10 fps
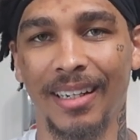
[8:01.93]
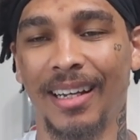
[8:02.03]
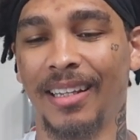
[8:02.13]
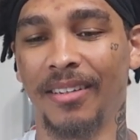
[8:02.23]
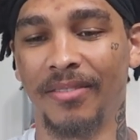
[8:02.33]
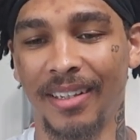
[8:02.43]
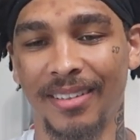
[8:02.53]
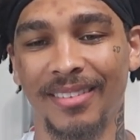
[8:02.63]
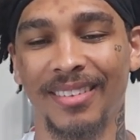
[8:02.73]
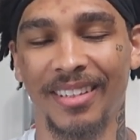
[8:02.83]
love
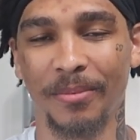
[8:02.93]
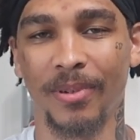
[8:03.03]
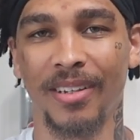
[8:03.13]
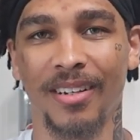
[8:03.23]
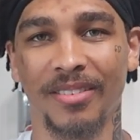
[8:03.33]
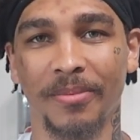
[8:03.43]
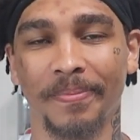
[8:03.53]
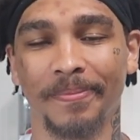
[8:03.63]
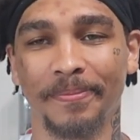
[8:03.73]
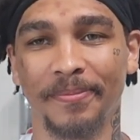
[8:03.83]
Vans, they're pretty awesome.
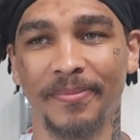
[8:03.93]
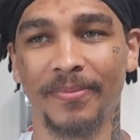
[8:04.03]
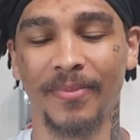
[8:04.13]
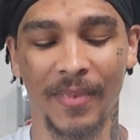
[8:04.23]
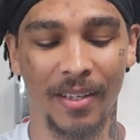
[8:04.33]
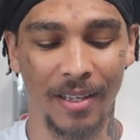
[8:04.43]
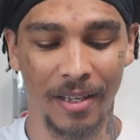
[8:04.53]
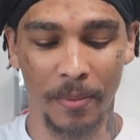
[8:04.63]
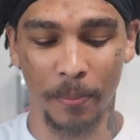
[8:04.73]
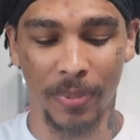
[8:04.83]

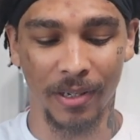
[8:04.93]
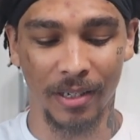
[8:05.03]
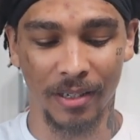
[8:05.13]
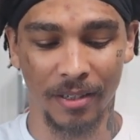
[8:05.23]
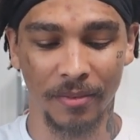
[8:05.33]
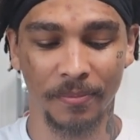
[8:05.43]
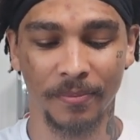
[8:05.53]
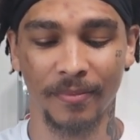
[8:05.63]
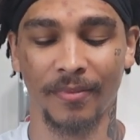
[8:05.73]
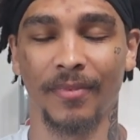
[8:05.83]
But
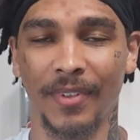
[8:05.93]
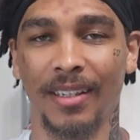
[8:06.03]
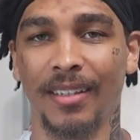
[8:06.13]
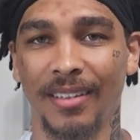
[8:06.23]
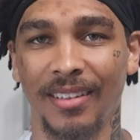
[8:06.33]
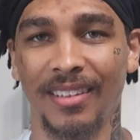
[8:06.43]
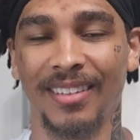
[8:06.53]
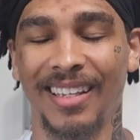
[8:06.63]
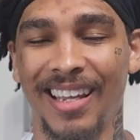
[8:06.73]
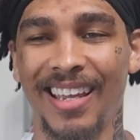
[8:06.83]

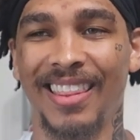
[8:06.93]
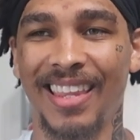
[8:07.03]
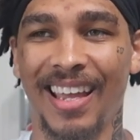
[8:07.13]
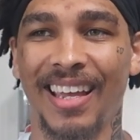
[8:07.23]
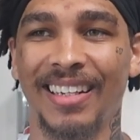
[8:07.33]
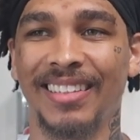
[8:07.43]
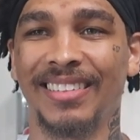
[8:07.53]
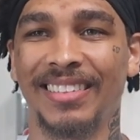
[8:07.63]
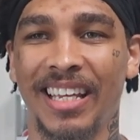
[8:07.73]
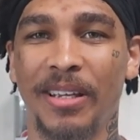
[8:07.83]
in
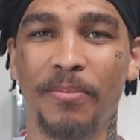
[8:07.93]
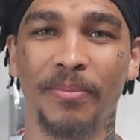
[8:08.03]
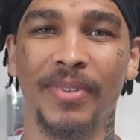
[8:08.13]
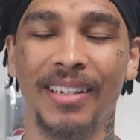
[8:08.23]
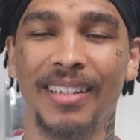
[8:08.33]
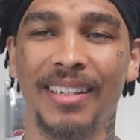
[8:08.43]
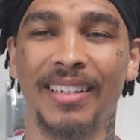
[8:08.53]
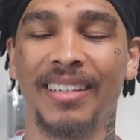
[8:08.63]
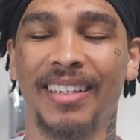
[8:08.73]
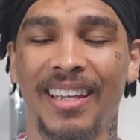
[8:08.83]
that same
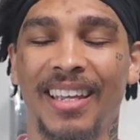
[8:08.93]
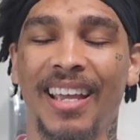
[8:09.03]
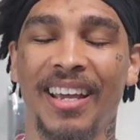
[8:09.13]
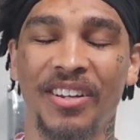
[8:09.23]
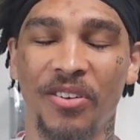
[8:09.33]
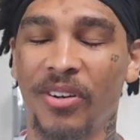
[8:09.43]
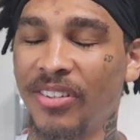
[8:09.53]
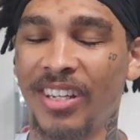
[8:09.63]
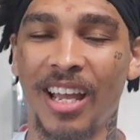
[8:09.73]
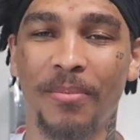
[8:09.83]
category
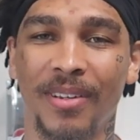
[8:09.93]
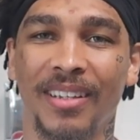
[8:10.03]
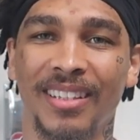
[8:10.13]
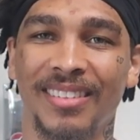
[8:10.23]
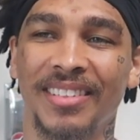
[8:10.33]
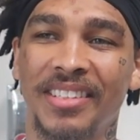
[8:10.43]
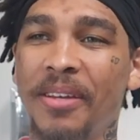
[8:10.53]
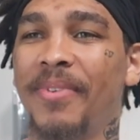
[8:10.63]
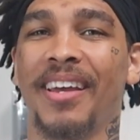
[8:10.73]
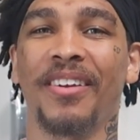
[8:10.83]
or topic, this is
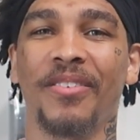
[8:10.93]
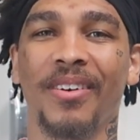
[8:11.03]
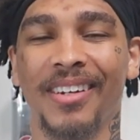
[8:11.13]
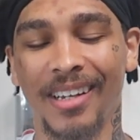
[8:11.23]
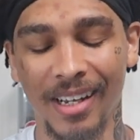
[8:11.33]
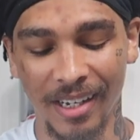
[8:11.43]
subcategory,